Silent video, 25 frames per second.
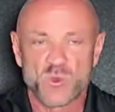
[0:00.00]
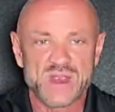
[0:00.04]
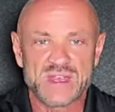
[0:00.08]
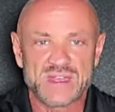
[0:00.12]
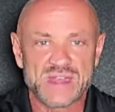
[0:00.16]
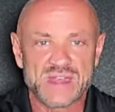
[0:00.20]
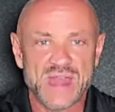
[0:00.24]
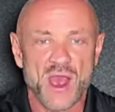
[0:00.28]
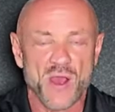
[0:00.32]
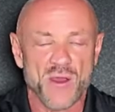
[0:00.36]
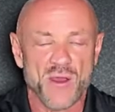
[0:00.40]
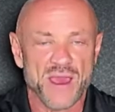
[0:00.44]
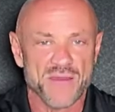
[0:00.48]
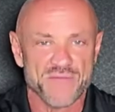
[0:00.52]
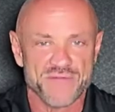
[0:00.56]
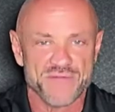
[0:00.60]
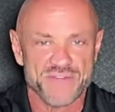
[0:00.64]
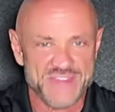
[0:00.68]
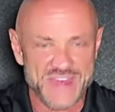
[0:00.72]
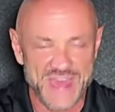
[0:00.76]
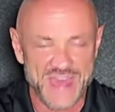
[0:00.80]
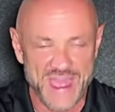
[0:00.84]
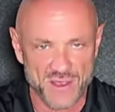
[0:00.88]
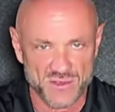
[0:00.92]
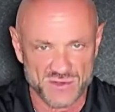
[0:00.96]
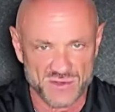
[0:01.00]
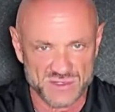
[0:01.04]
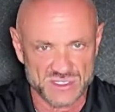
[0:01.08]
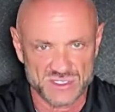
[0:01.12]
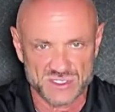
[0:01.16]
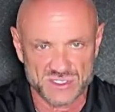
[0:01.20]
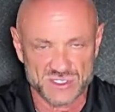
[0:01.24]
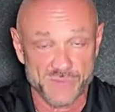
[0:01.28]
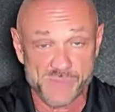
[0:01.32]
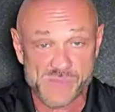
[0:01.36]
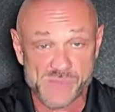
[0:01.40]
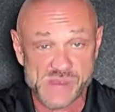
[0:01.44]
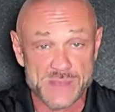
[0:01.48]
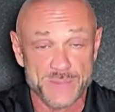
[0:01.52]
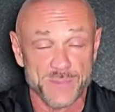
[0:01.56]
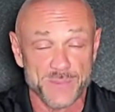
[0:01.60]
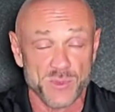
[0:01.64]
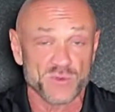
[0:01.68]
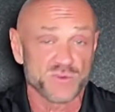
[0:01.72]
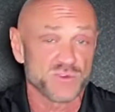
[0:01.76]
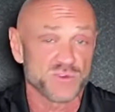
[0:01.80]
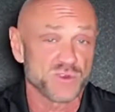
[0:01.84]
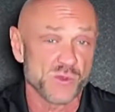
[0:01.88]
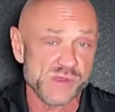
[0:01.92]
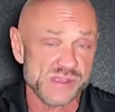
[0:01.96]
we now have thousands of
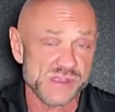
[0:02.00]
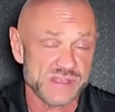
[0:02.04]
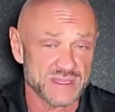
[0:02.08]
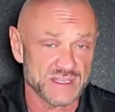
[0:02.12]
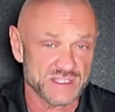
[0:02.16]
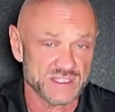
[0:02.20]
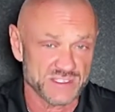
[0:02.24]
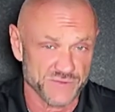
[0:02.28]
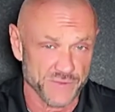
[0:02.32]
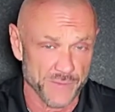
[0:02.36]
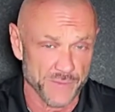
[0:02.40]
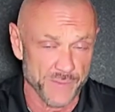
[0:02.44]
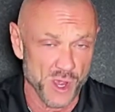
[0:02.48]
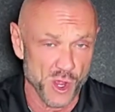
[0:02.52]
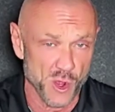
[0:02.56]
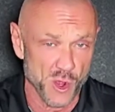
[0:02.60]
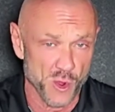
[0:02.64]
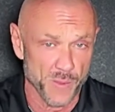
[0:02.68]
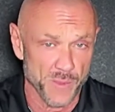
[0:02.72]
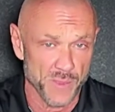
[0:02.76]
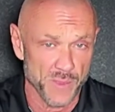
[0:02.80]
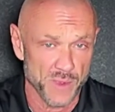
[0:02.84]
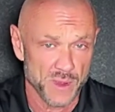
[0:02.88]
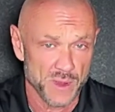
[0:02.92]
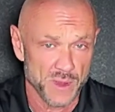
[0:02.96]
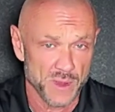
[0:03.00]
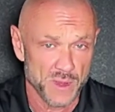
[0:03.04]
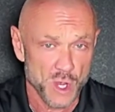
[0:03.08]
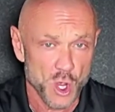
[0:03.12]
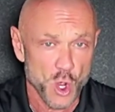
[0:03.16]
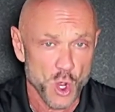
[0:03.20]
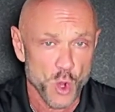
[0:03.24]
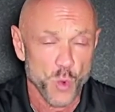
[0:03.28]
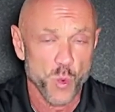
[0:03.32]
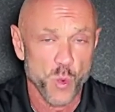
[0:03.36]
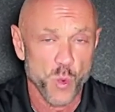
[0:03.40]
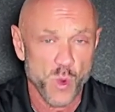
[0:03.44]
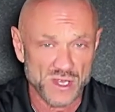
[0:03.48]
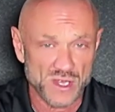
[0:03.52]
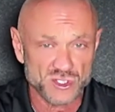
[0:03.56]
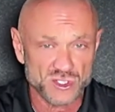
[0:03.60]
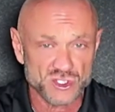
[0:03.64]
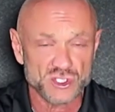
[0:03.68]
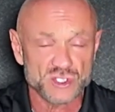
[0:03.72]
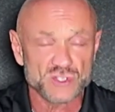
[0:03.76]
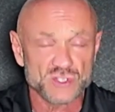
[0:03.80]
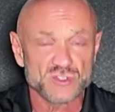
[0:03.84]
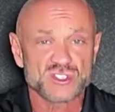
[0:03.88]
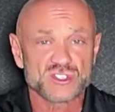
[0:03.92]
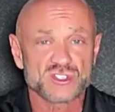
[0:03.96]
people doing this from home.
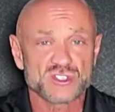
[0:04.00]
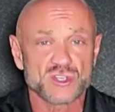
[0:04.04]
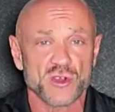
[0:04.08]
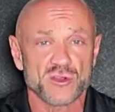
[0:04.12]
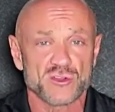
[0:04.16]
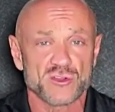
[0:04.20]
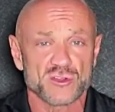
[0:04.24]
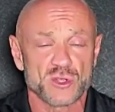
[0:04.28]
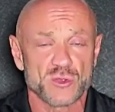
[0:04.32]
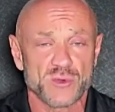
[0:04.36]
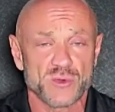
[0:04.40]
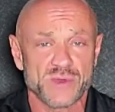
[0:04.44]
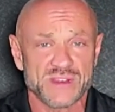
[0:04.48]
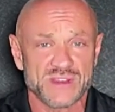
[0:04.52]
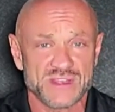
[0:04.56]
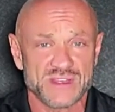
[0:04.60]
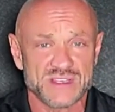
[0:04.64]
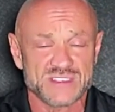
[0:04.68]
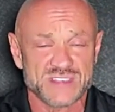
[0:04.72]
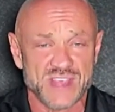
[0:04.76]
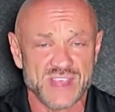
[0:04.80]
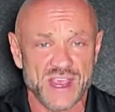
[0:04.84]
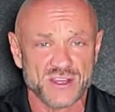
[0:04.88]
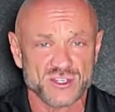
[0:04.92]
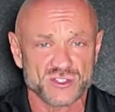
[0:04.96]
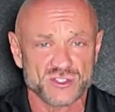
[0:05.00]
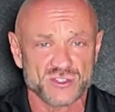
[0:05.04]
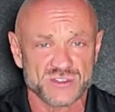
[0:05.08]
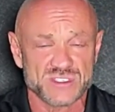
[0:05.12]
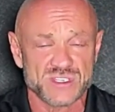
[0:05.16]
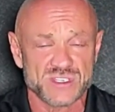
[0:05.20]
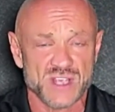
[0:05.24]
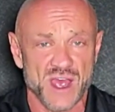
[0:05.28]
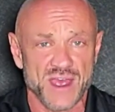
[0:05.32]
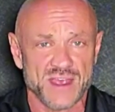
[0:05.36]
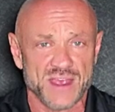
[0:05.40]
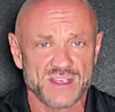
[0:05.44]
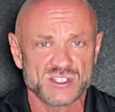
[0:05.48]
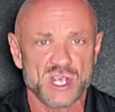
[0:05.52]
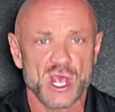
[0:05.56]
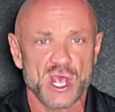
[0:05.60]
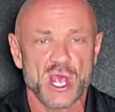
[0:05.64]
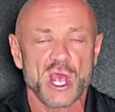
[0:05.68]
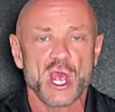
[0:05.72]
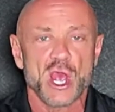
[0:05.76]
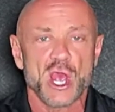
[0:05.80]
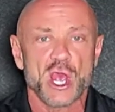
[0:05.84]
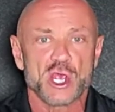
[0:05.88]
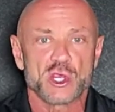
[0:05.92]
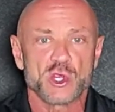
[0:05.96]
Once you start doing this exercise,
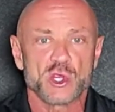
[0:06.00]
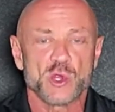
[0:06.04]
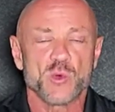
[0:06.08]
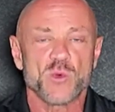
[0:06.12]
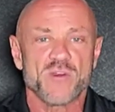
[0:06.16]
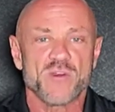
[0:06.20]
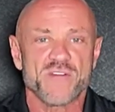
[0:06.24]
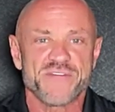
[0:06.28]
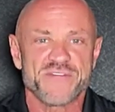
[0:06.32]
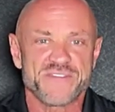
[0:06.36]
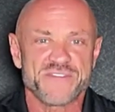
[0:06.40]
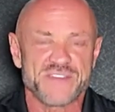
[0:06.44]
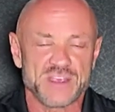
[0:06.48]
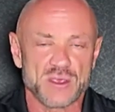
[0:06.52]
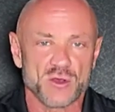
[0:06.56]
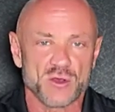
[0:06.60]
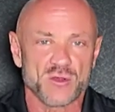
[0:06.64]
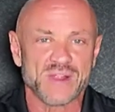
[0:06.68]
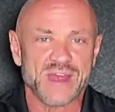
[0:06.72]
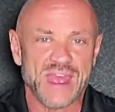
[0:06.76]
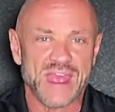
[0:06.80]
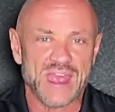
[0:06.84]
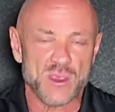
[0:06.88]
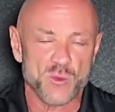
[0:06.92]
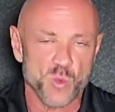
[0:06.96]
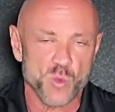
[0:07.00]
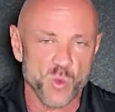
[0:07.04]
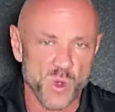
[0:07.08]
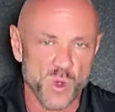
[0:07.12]
you will feel a